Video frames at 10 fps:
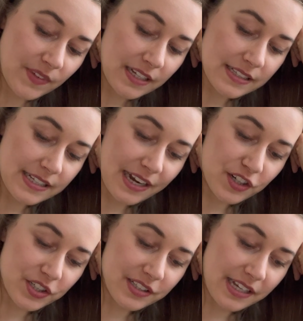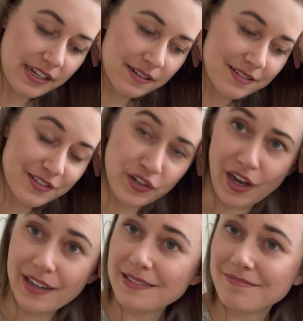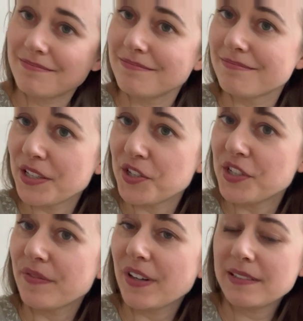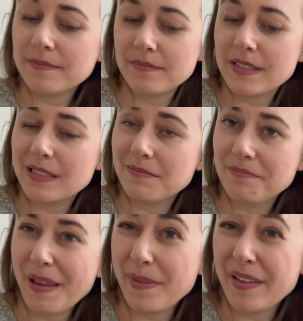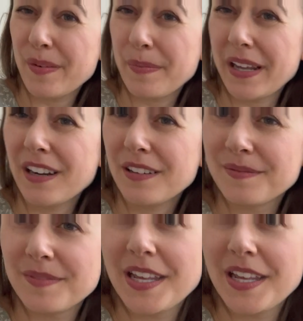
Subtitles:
it's actually not much different, maybe even better,